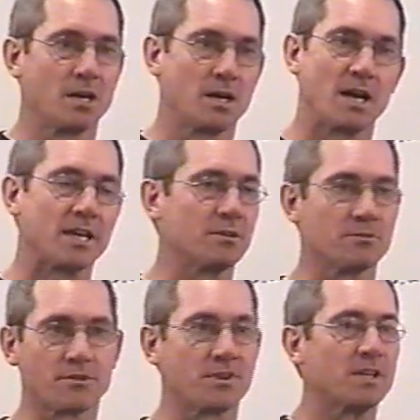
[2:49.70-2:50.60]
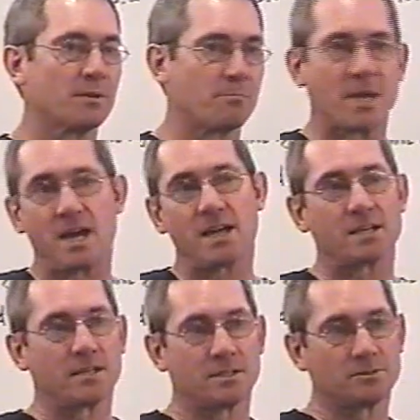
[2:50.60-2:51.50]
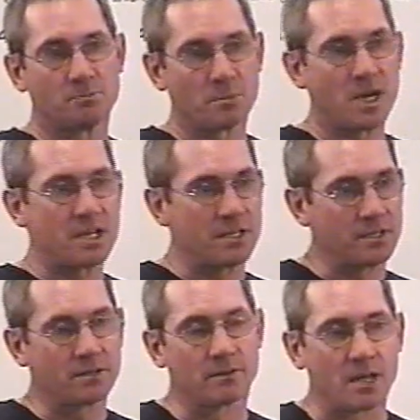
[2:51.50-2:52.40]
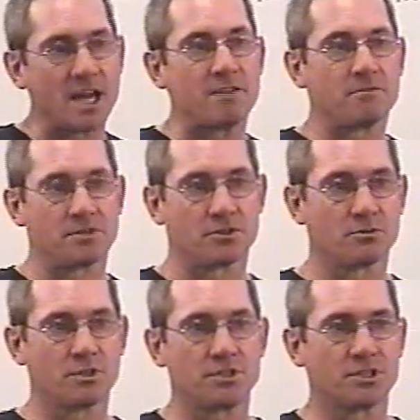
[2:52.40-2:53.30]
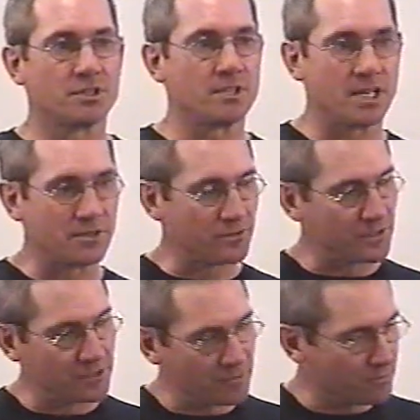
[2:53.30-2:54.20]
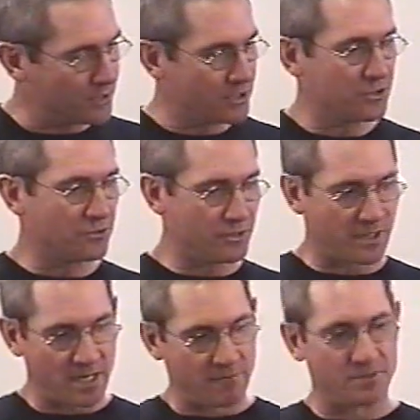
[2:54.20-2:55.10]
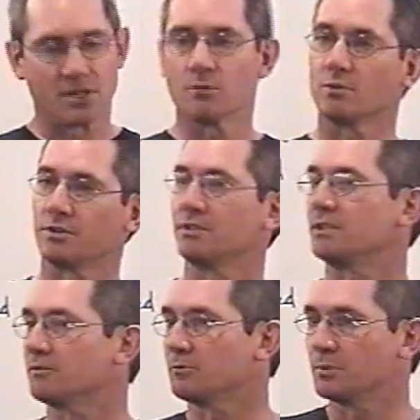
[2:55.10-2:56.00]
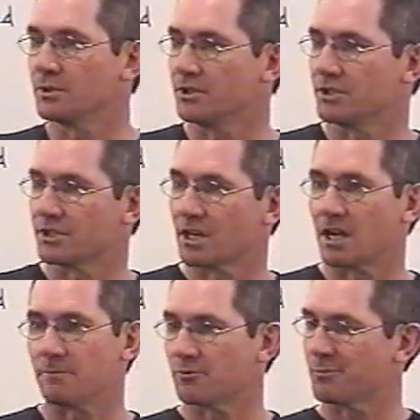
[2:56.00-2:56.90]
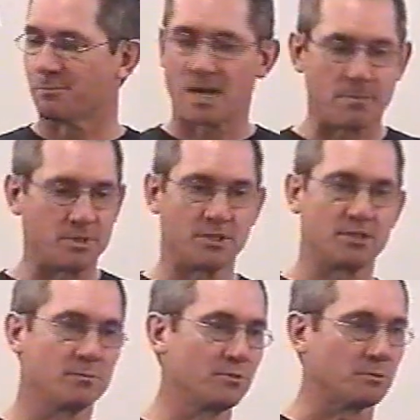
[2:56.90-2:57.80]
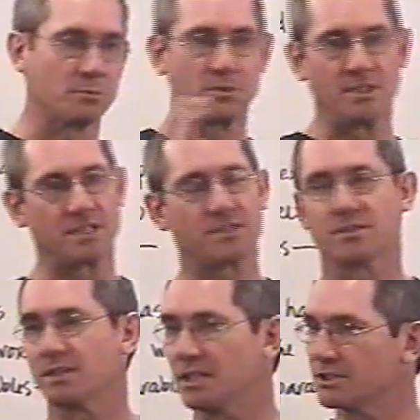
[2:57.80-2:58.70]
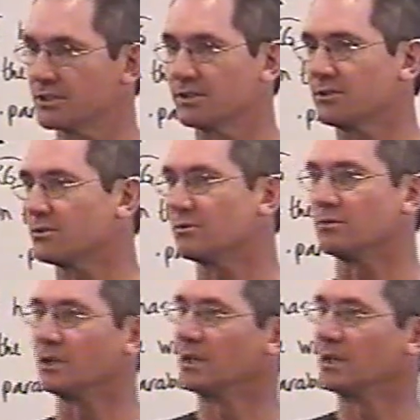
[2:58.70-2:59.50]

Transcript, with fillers: I can think back on my life as a Christian and the different issues that I have dealt with at different periods of time, from baptism to predestination to